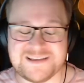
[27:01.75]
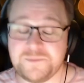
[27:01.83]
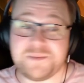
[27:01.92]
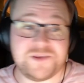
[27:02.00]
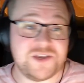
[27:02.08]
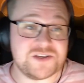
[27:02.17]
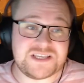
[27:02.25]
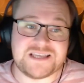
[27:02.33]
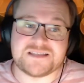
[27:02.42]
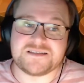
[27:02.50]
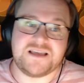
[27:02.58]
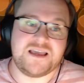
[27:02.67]
Maybe yours
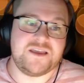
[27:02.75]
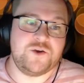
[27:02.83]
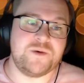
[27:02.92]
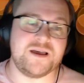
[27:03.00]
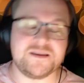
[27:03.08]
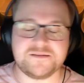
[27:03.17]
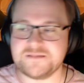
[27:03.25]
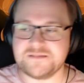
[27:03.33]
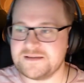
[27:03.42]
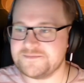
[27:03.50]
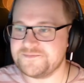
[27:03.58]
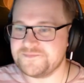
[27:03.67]
is. Hey, who am I?
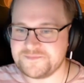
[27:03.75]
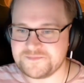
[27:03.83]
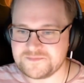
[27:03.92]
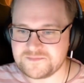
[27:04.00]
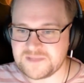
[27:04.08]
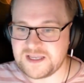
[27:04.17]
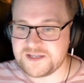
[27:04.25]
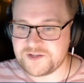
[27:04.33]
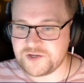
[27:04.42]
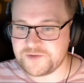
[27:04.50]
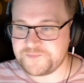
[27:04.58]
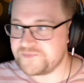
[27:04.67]
I don't
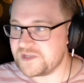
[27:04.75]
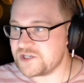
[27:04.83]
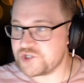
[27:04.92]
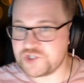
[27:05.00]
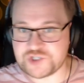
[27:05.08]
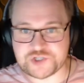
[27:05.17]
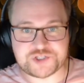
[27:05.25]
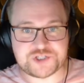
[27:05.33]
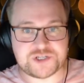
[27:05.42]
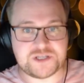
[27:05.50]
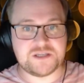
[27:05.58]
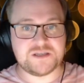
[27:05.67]
know. I shouldn't judge.
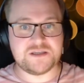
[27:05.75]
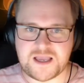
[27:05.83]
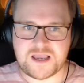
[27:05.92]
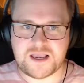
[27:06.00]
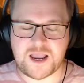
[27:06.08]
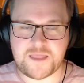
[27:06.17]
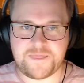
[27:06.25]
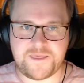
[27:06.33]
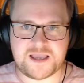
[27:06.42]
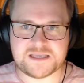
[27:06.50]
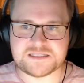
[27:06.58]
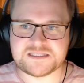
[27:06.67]
And
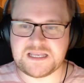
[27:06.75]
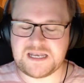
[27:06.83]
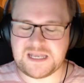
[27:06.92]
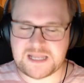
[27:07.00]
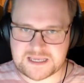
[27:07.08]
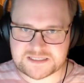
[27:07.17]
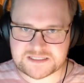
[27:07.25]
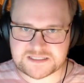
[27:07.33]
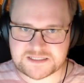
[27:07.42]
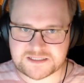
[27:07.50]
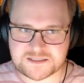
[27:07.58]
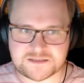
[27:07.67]
that is the
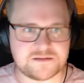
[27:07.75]
last